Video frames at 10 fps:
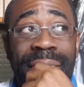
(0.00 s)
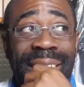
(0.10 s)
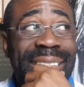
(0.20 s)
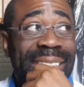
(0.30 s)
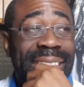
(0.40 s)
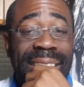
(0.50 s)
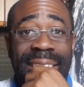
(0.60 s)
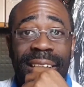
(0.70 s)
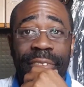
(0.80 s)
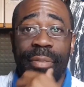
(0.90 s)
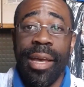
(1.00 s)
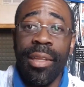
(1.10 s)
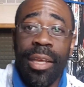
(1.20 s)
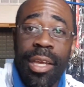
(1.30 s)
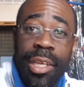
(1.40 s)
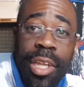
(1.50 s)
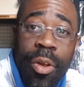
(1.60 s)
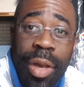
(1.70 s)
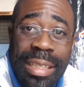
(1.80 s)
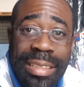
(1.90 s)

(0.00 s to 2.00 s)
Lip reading: discs and stuff, man. You know, I